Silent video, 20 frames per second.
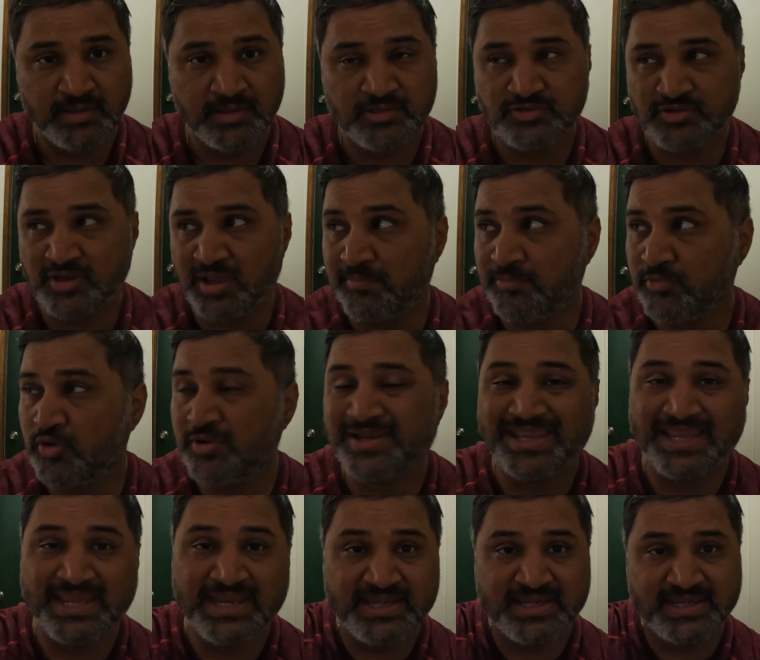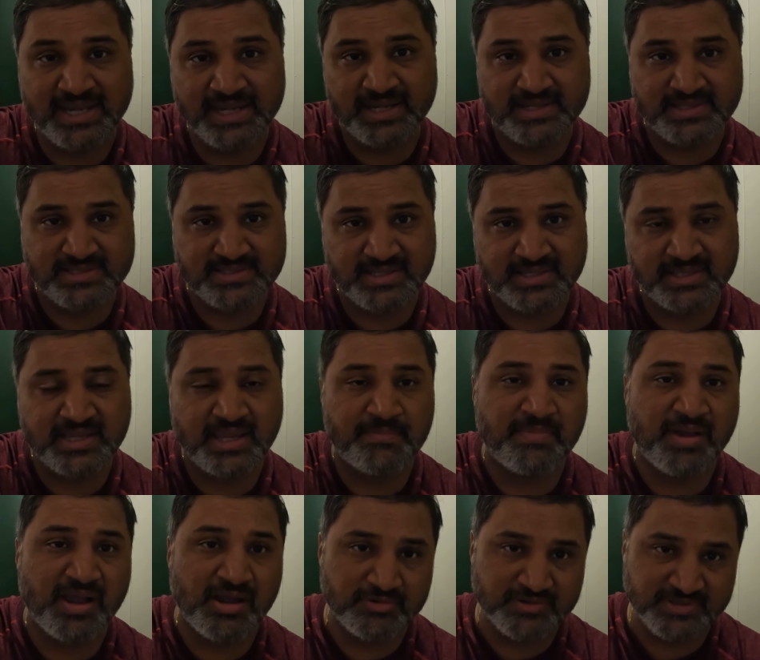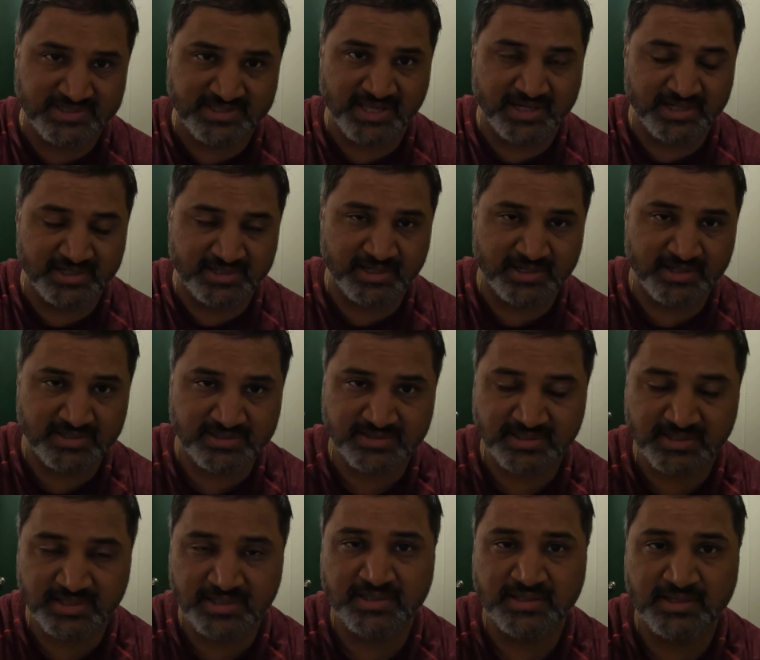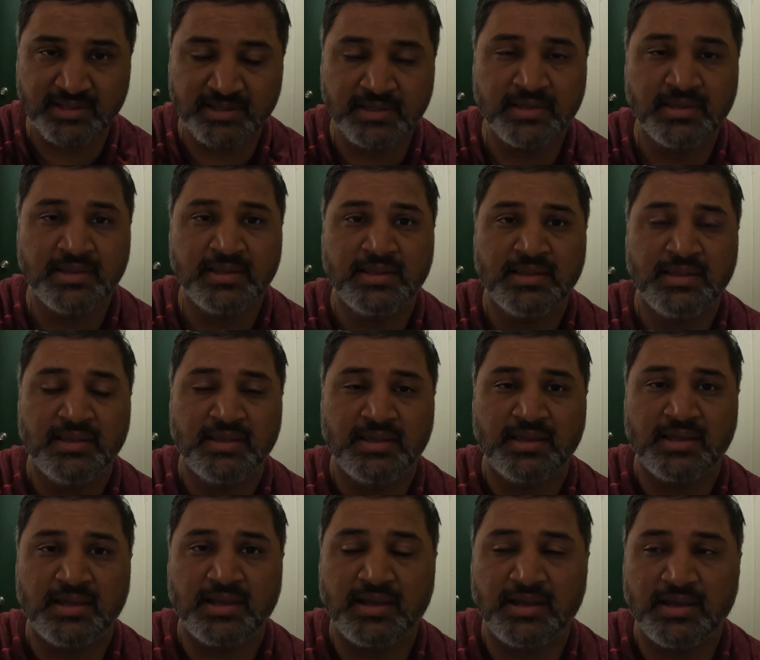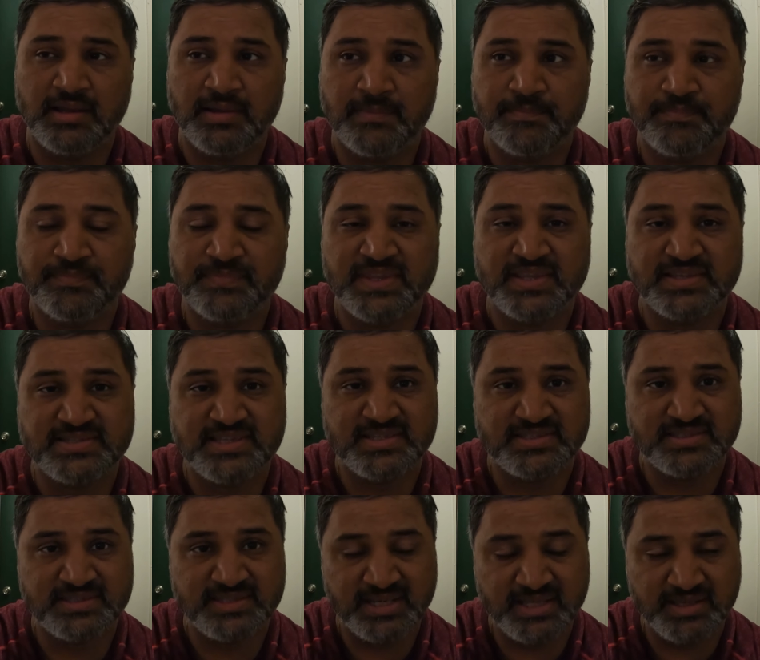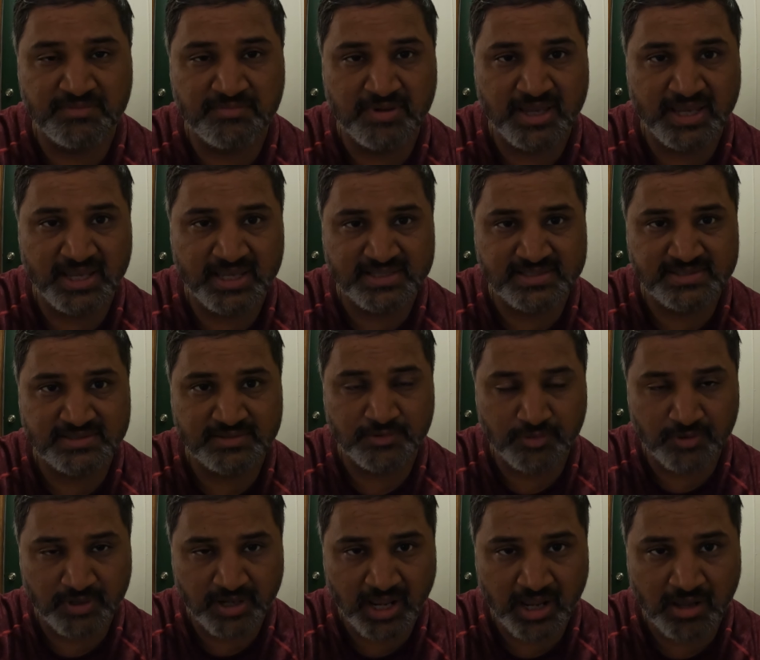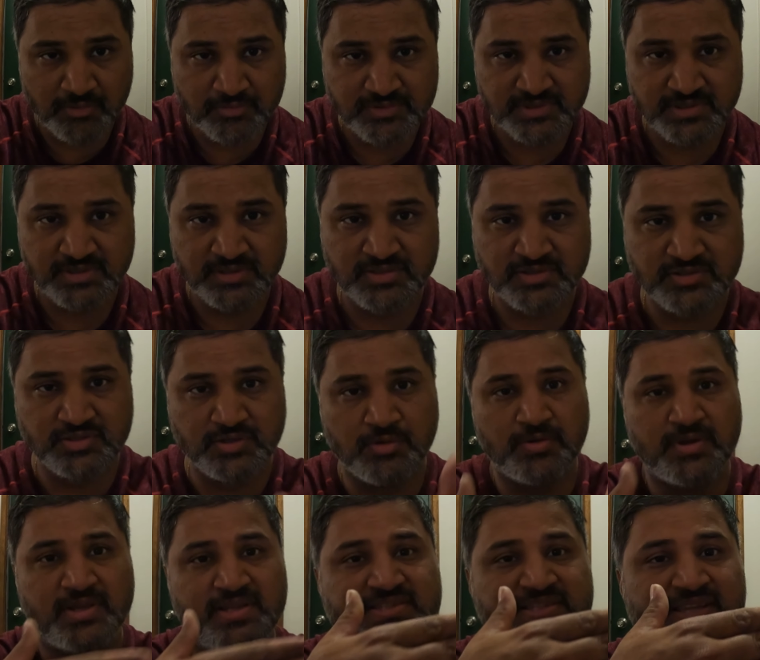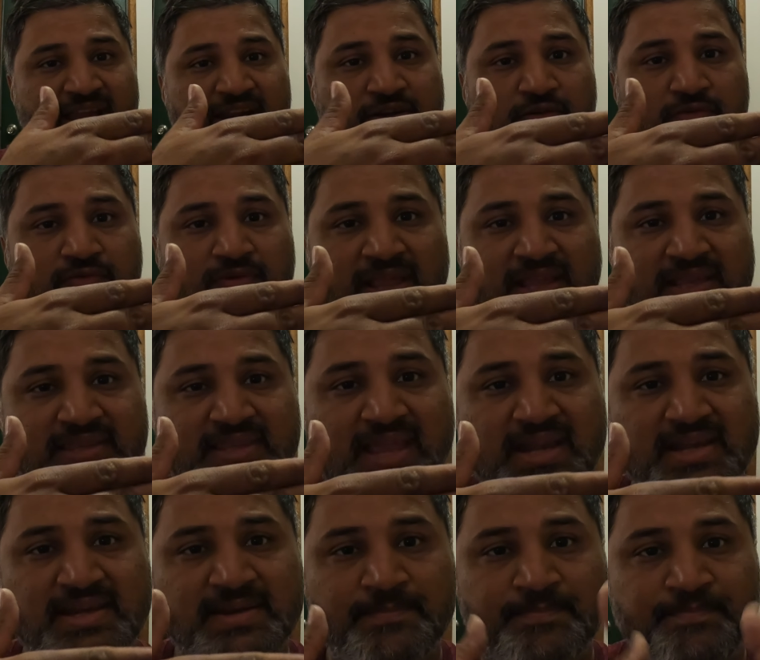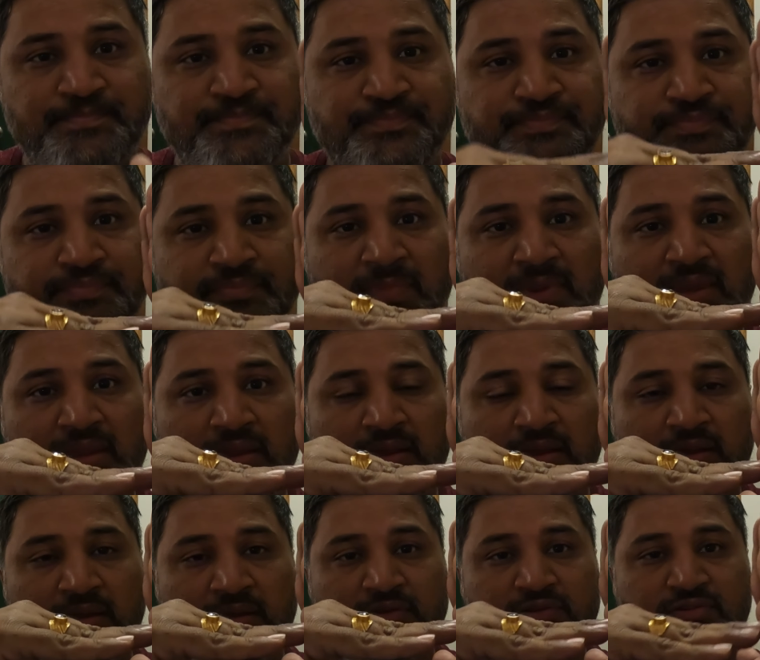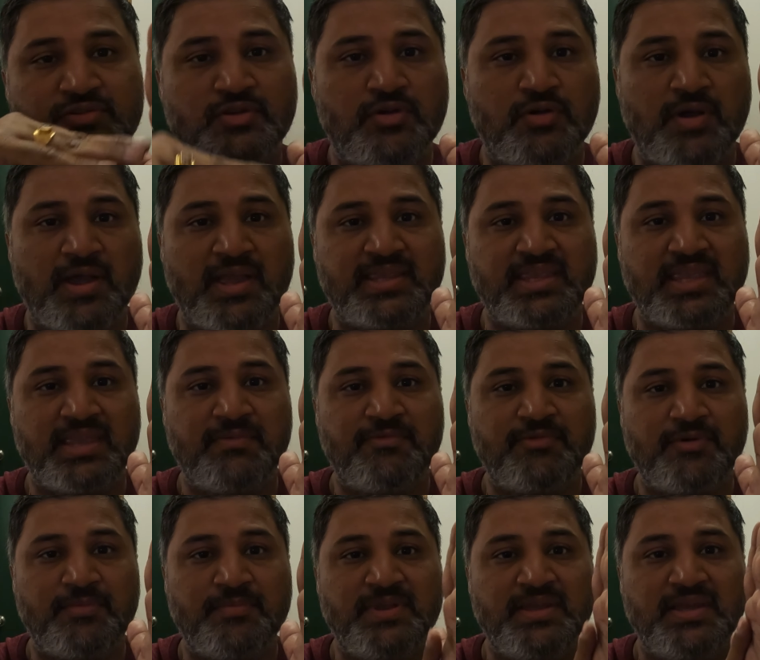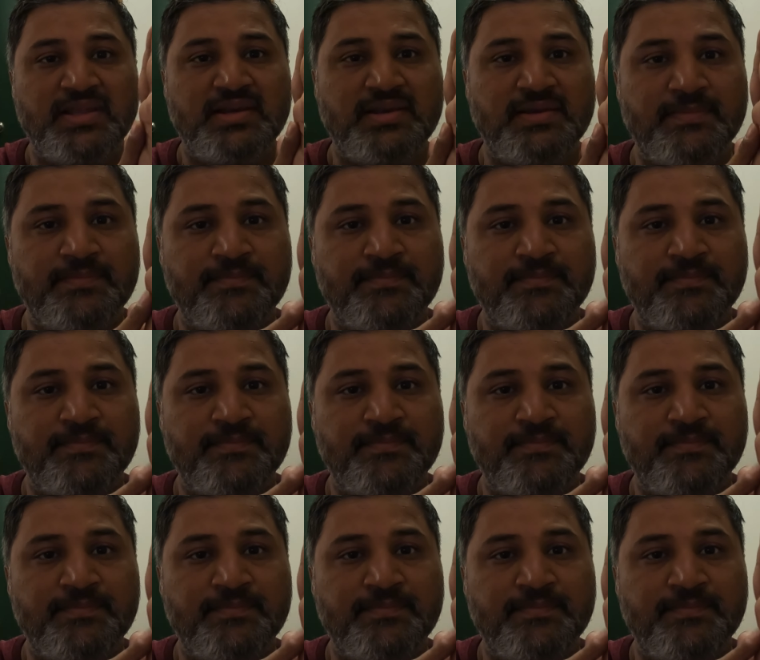So I'm not in Tennants Creek, I'm outside Tennants Creek. Um, this is Three Ways Roadhouse, so it's kind of like that. So I came from here.